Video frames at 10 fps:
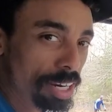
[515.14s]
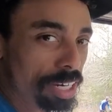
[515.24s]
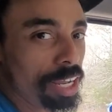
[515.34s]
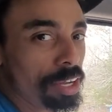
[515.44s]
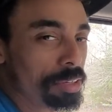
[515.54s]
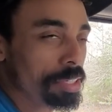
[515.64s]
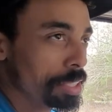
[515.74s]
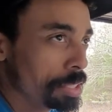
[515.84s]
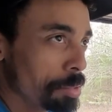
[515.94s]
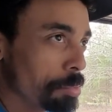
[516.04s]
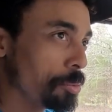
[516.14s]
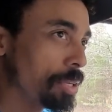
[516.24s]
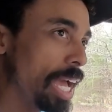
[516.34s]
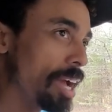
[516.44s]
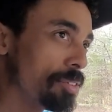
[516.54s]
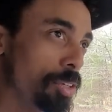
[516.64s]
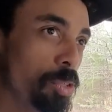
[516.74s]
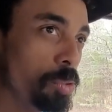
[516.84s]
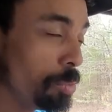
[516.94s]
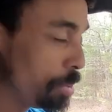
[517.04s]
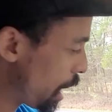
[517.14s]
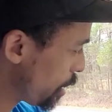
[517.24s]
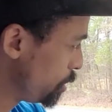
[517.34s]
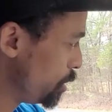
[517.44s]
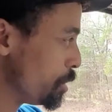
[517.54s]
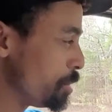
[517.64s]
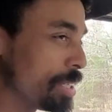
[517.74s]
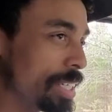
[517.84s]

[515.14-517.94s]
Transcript: right now. But we have to do what we have to do.